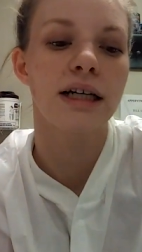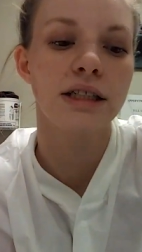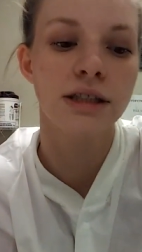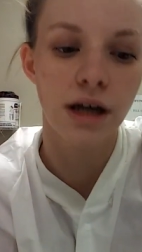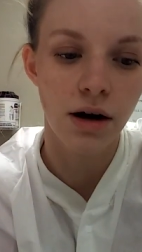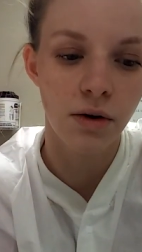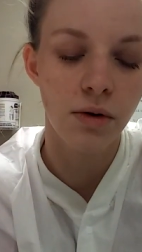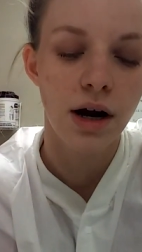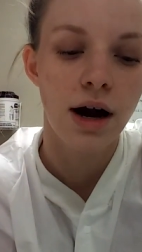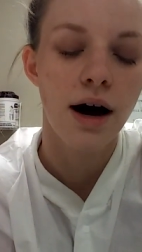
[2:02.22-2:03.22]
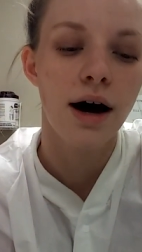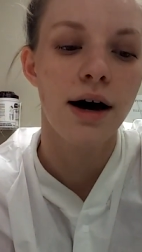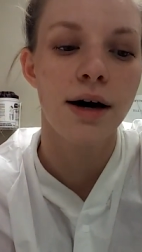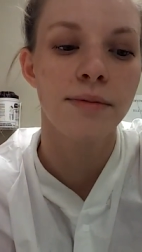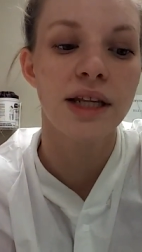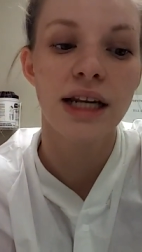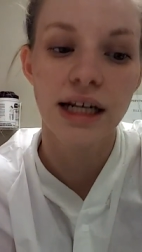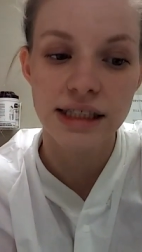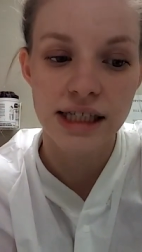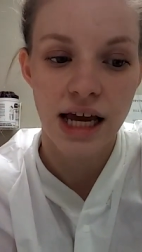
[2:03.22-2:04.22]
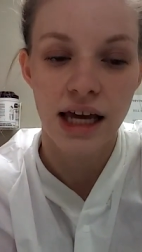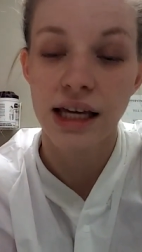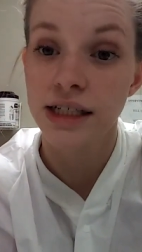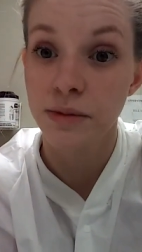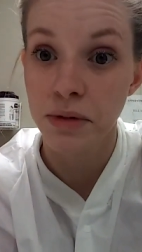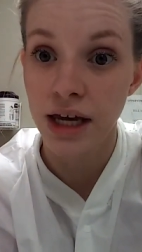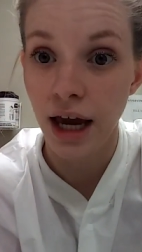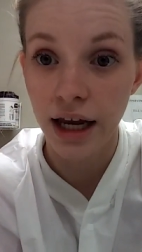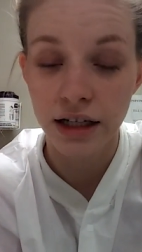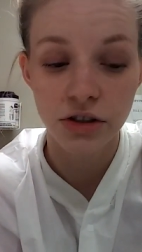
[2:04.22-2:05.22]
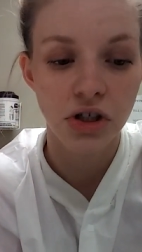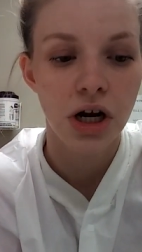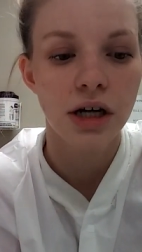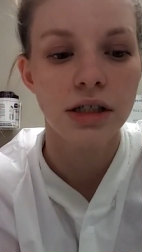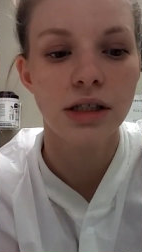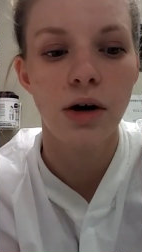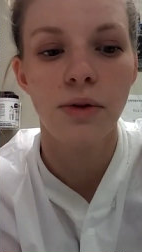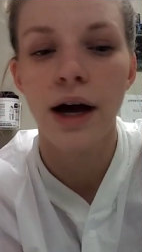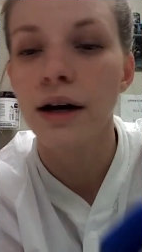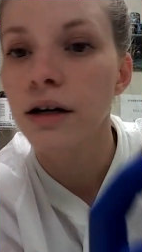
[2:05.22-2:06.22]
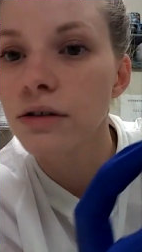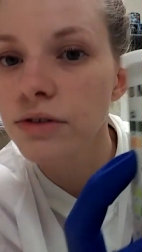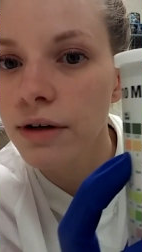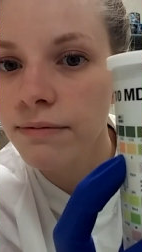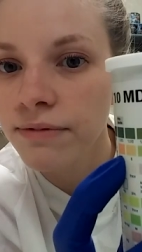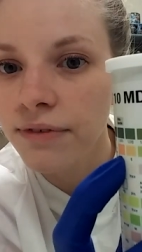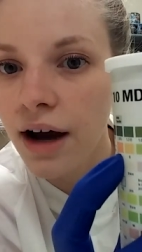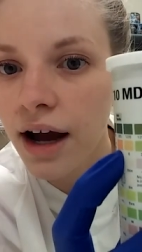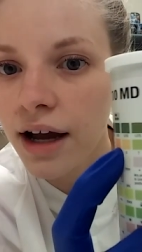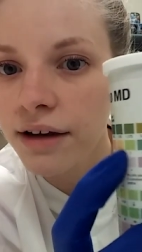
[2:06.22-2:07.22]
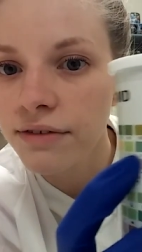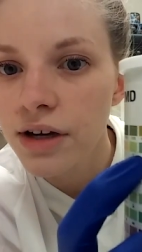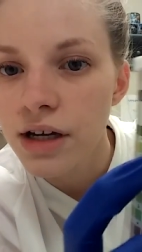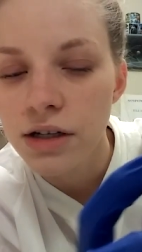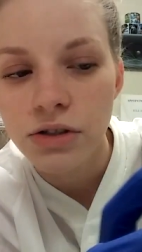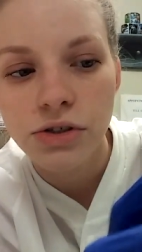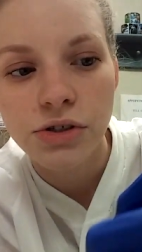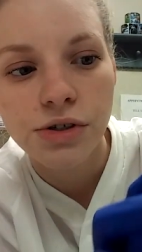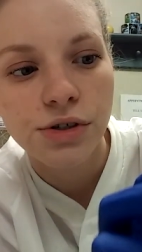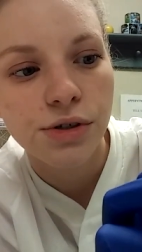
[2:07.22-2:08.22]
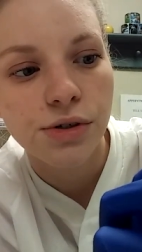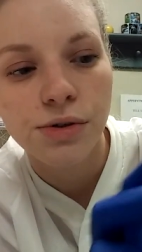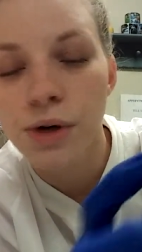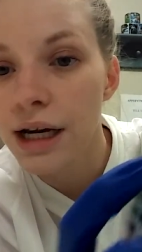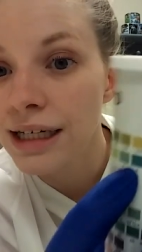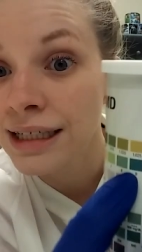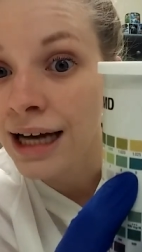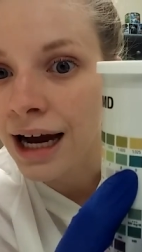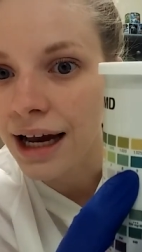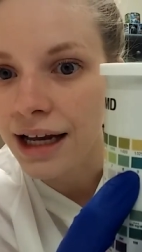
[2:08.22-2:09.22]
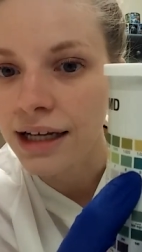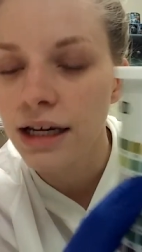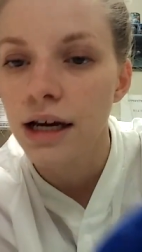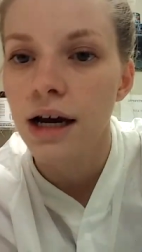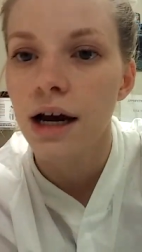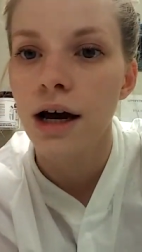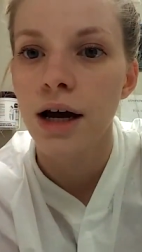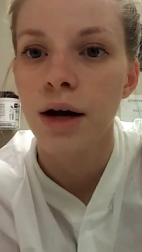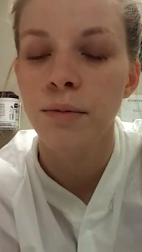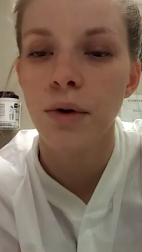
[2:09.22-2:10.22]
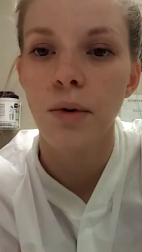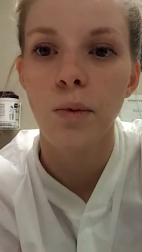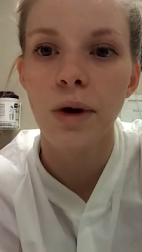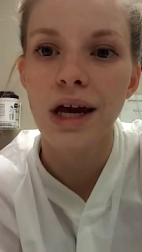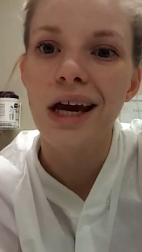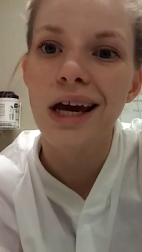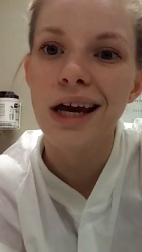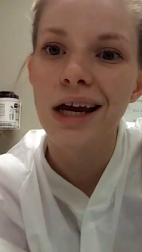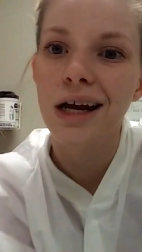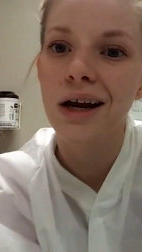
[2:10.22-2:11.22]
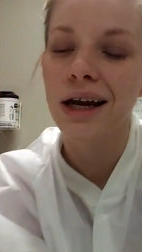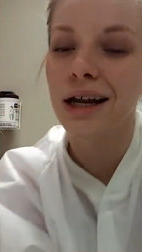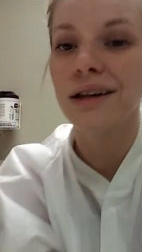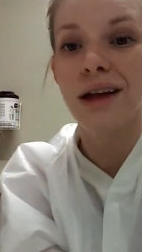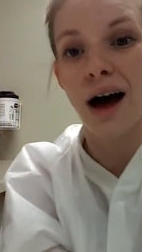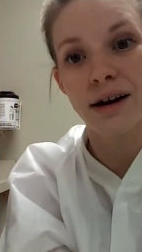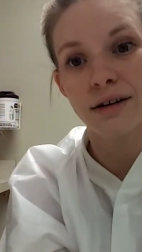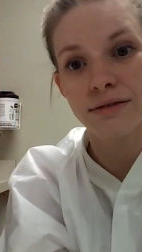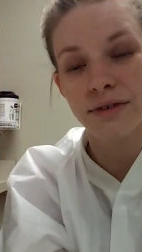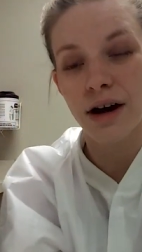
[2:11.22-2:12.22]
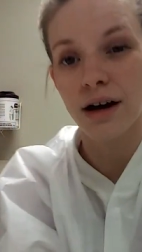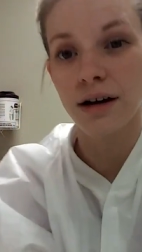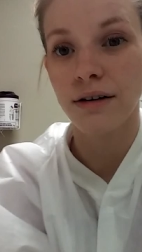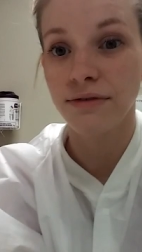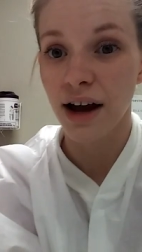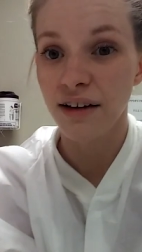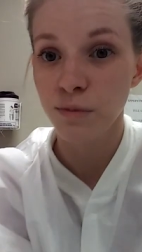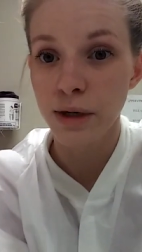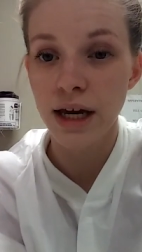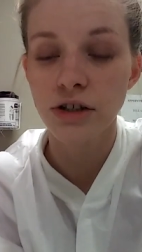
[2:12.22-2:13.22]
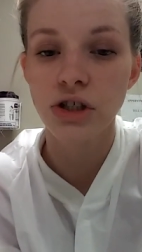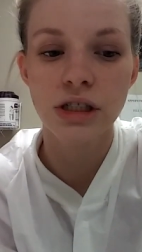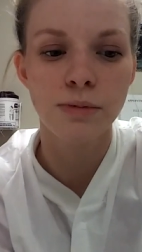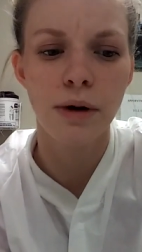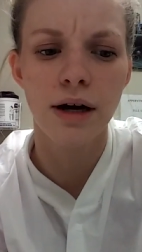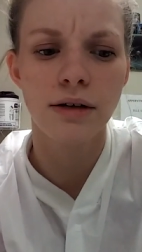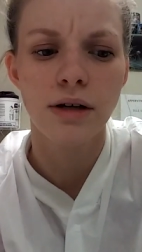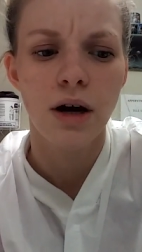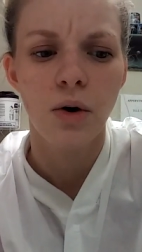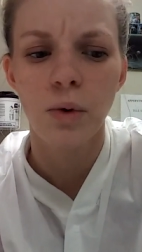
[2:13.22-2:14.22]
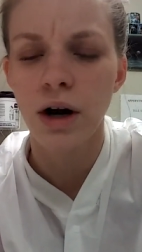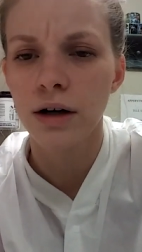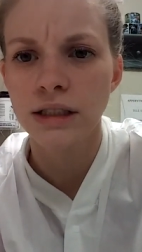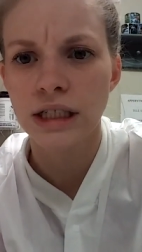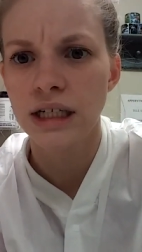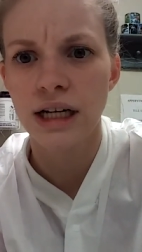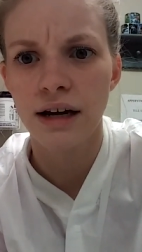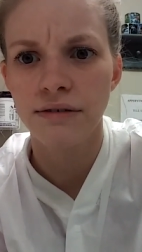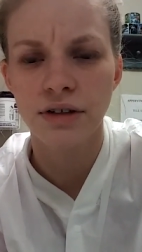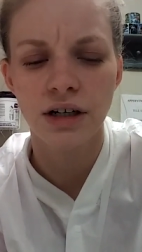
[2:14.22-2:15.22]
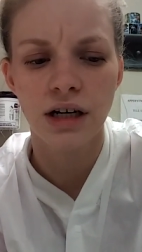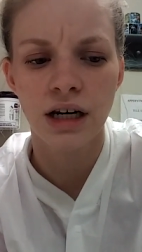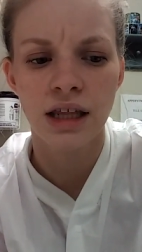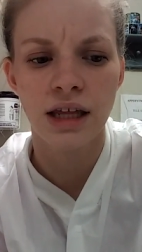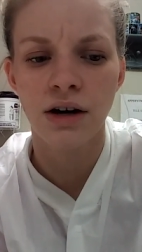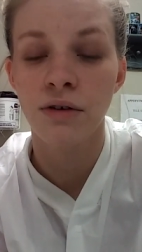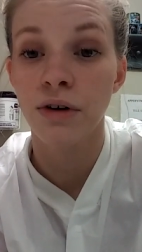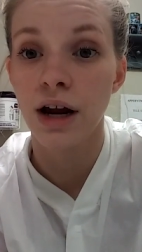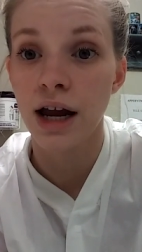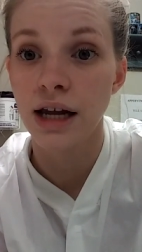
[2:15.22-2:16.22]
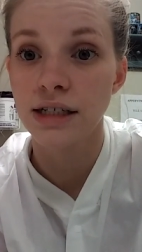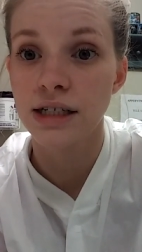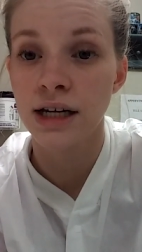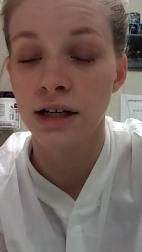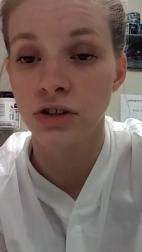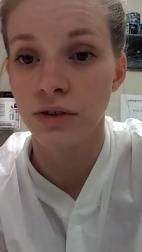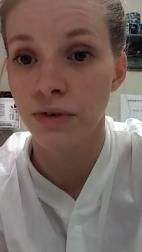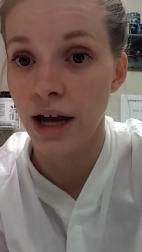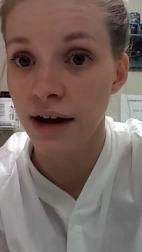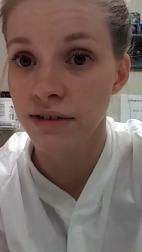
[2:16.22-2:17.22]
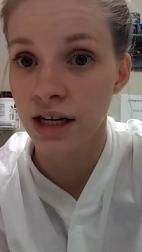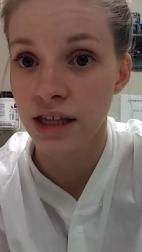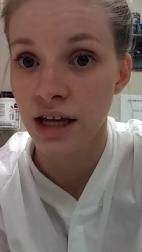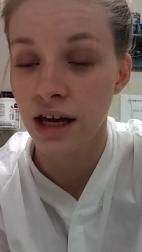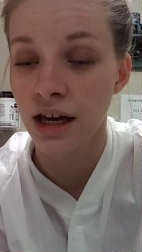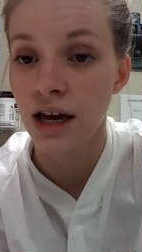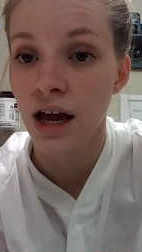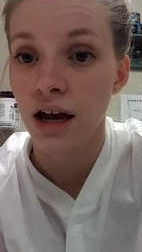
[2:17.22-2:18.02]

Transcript: So um, the next thing is pH. So that goes from 5 to 9. Um, we get a lot of uh, 5 pHs, but we hardly get ever anything over 8. And actually, if we have anything